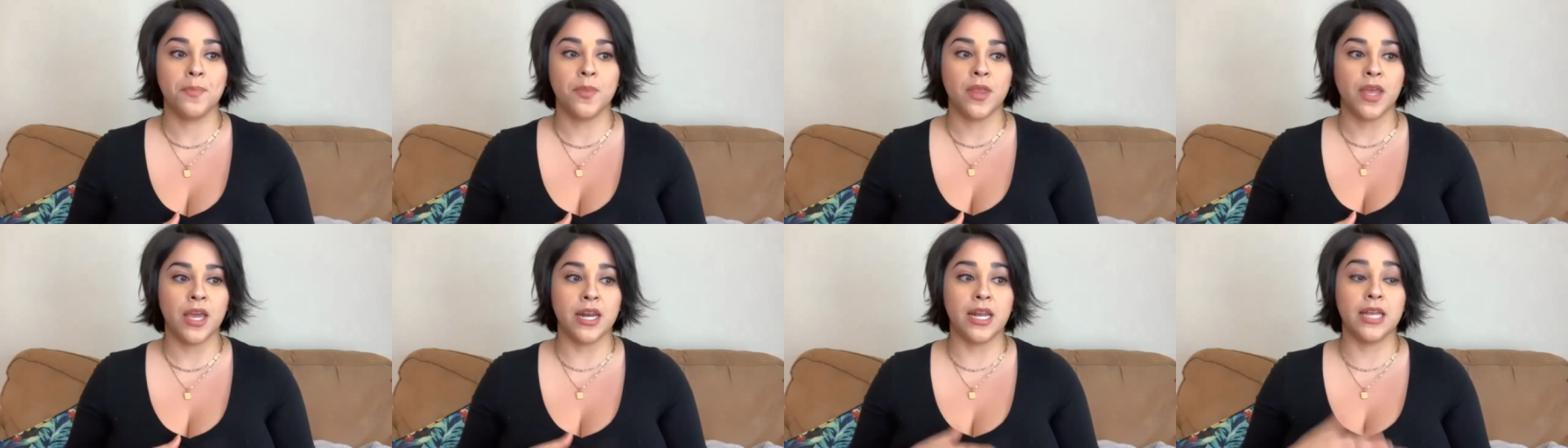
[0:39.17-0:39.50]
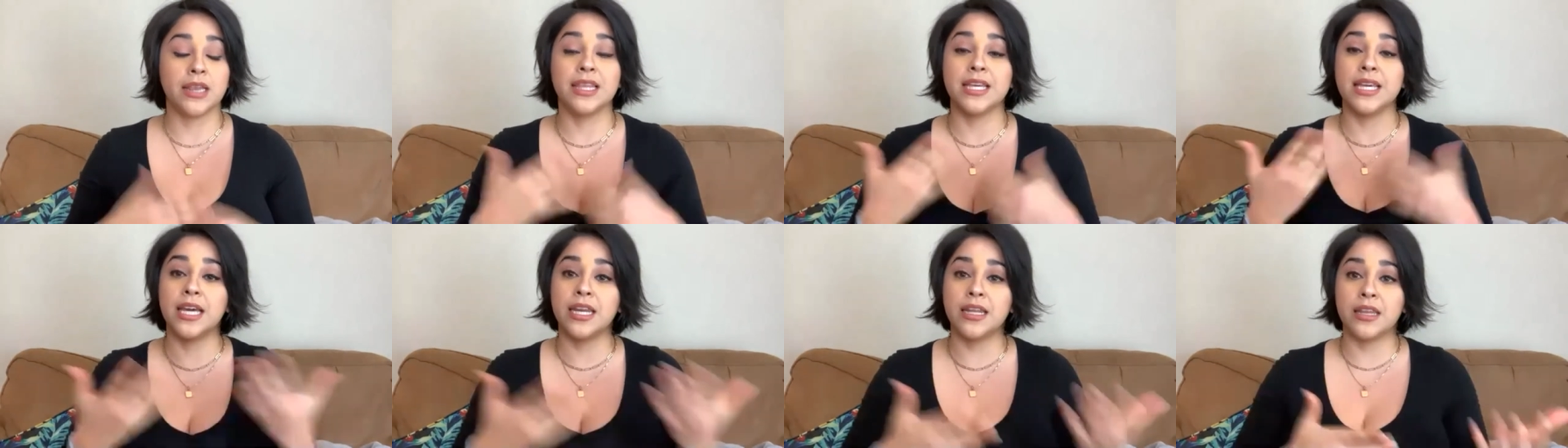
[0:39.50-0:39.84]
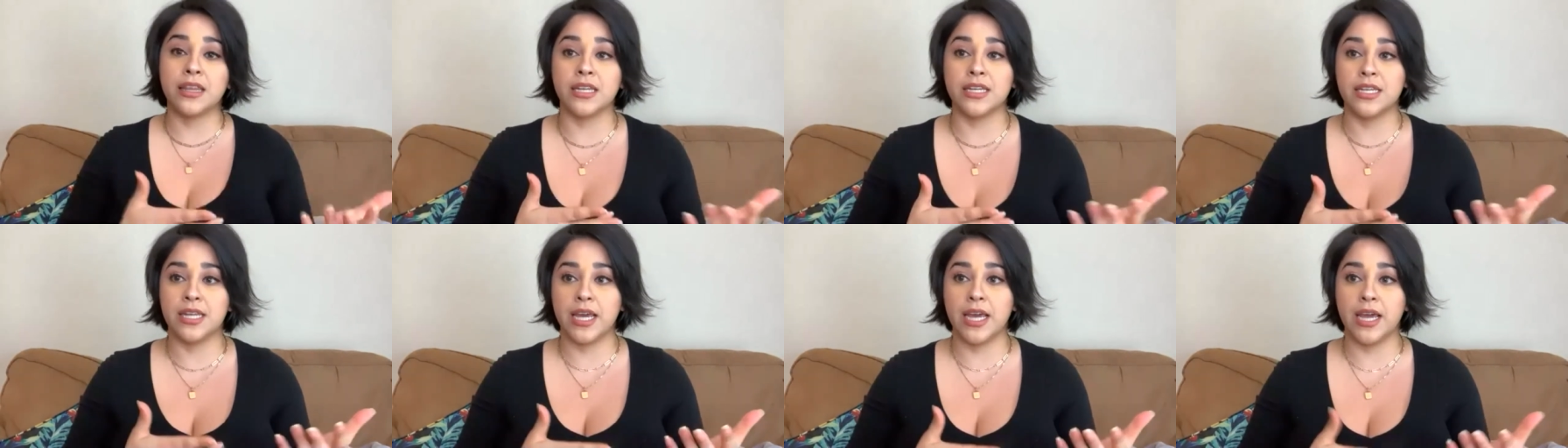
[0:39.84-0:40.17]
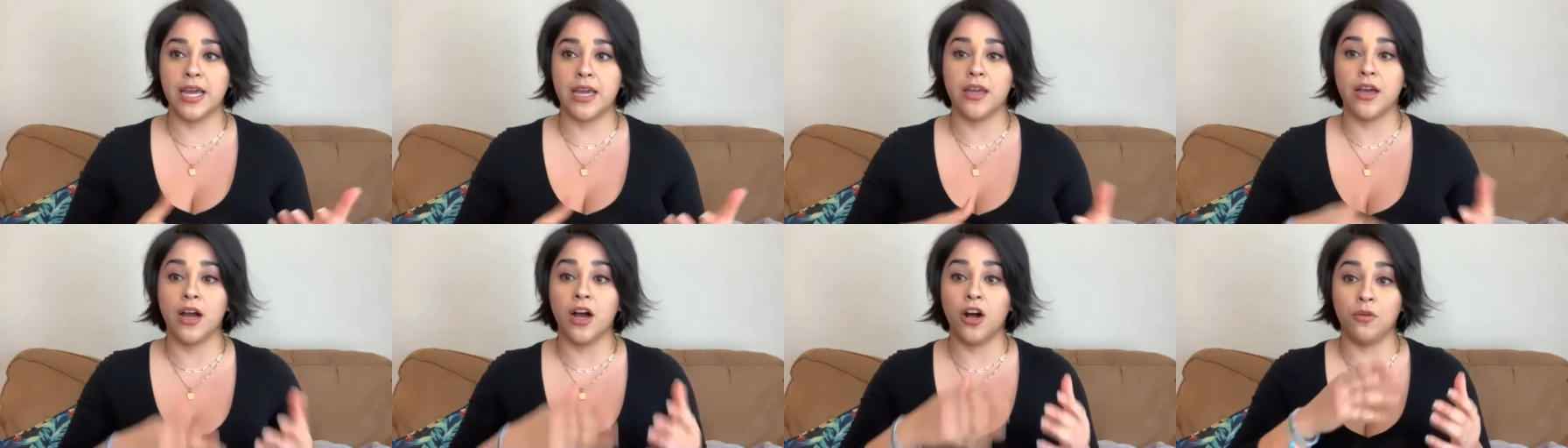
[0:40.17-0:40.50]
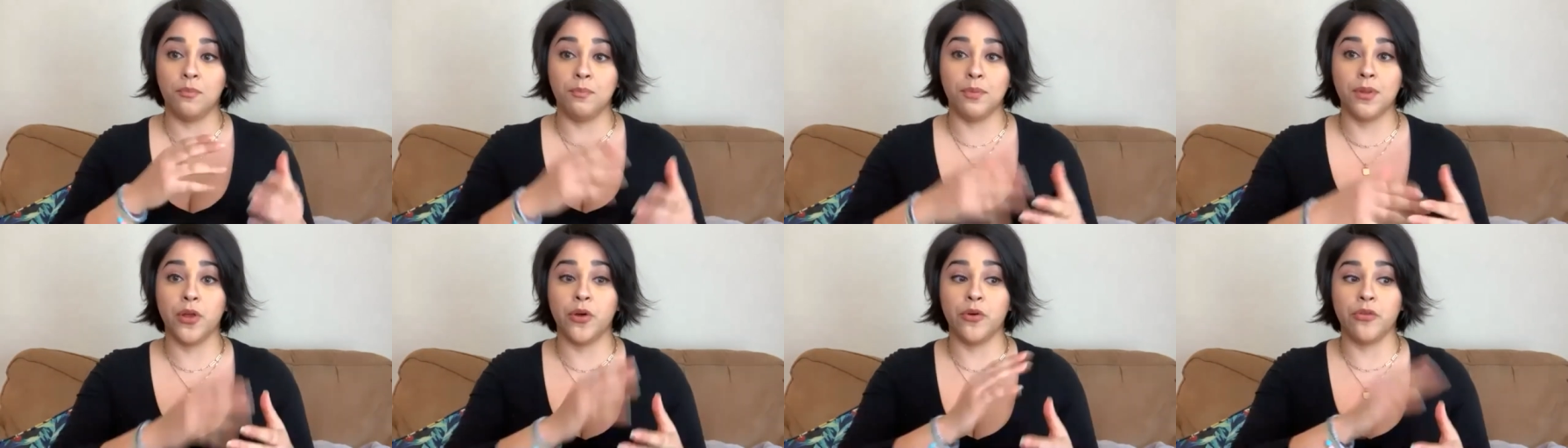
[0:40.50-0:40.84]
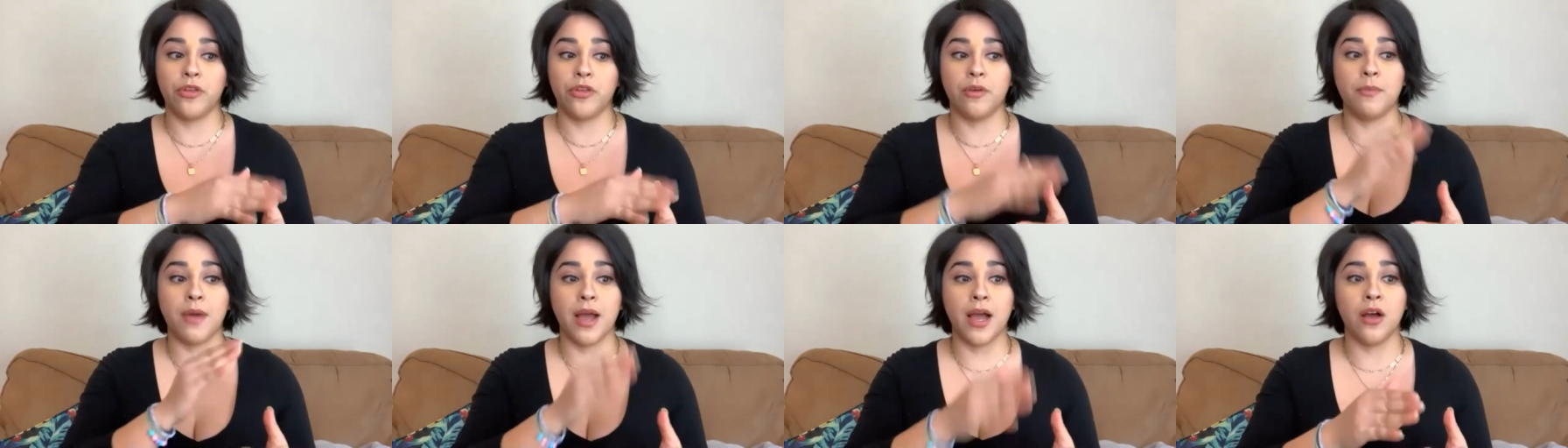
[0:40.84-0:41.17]
And at the end of the day, I'll blow
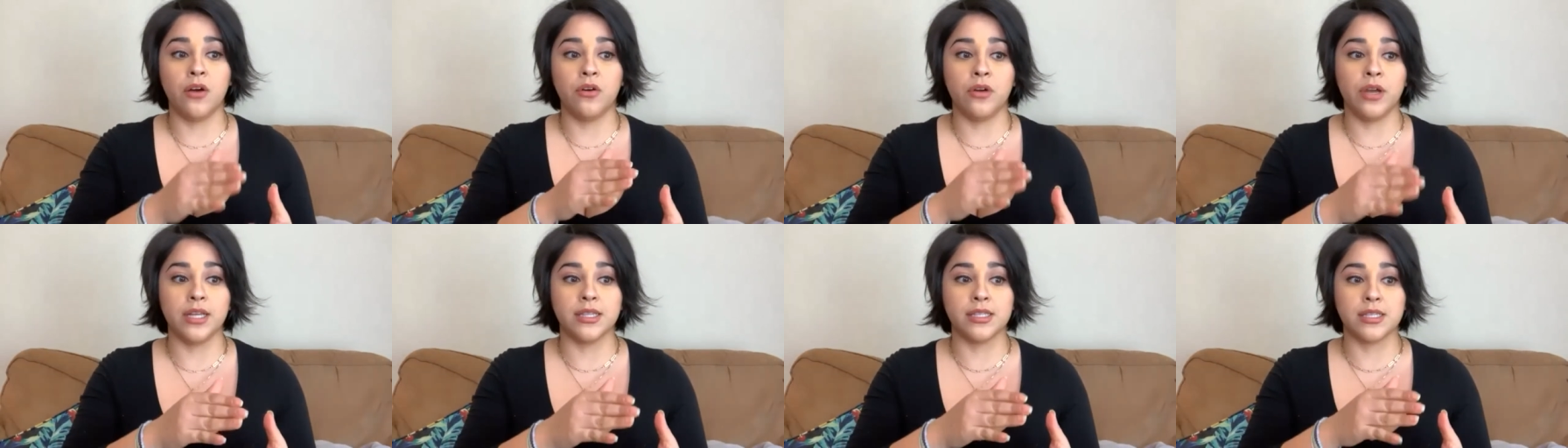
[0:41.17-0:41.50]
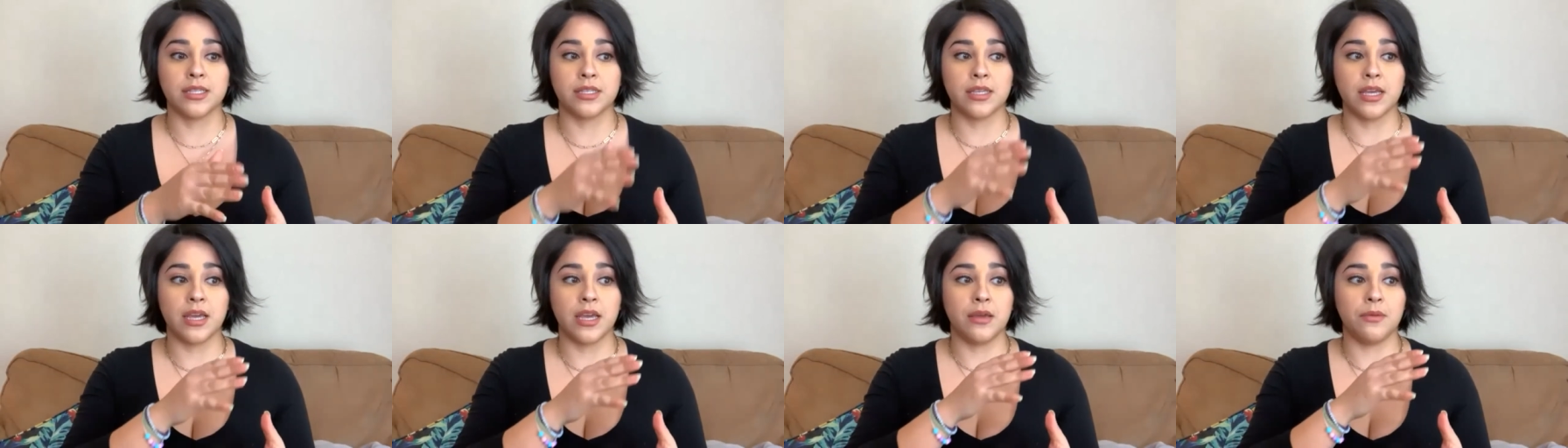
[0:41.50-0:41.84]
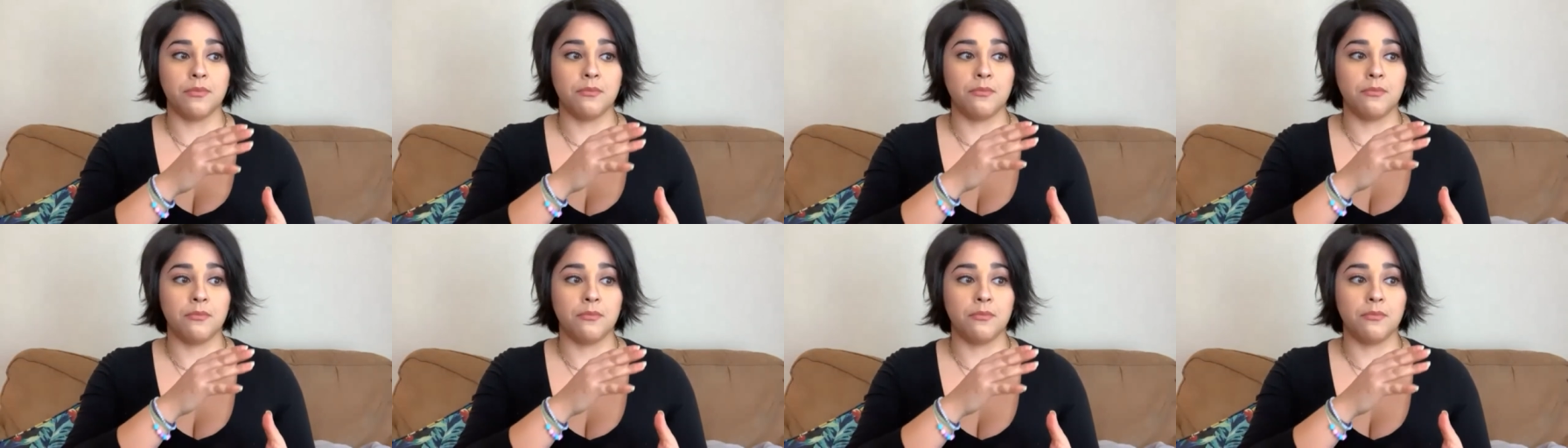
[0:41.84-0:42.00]
them out and say